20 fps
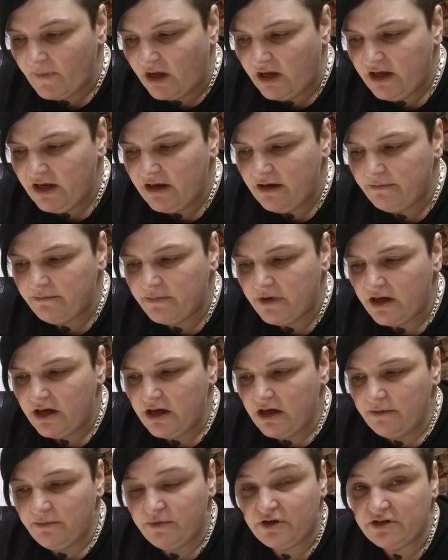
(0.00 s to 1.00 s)
Um,
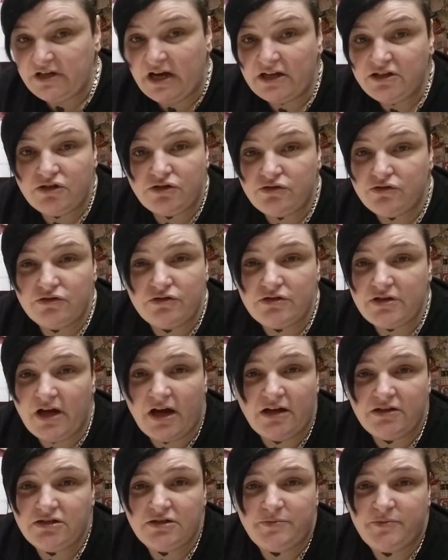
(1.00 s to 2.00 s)
because I just use
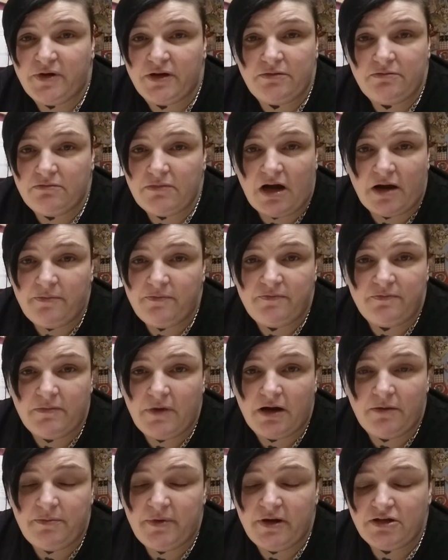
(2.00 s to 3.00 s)
I just print my,
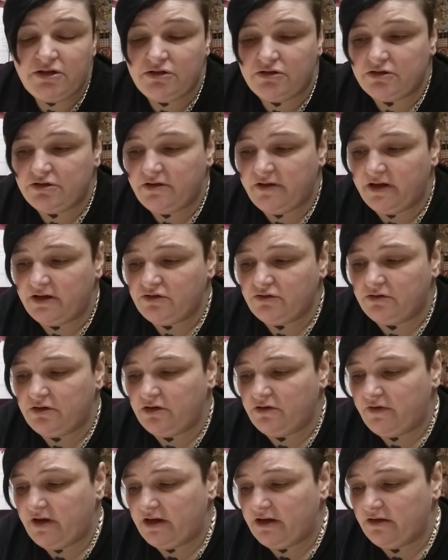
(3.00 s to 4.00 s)
my pictures and things
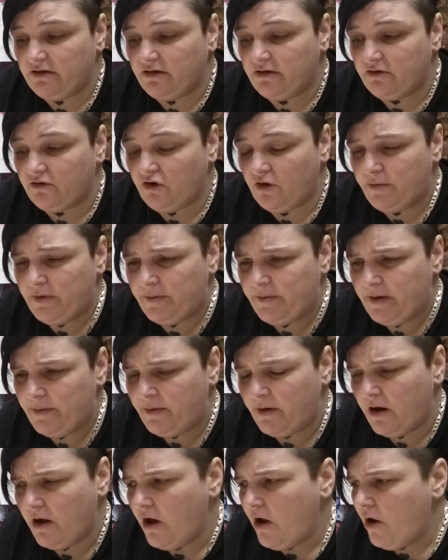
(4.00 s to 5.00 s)
onto regular copy
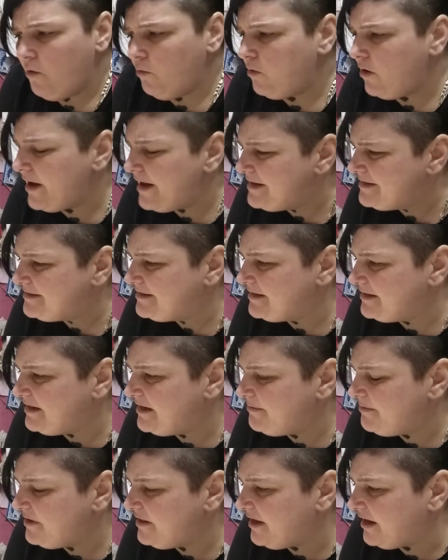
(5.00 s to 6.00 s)
paper. What is the
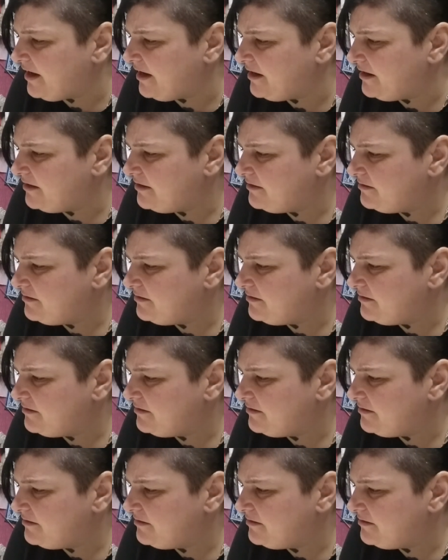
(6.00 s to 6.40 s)
name of that?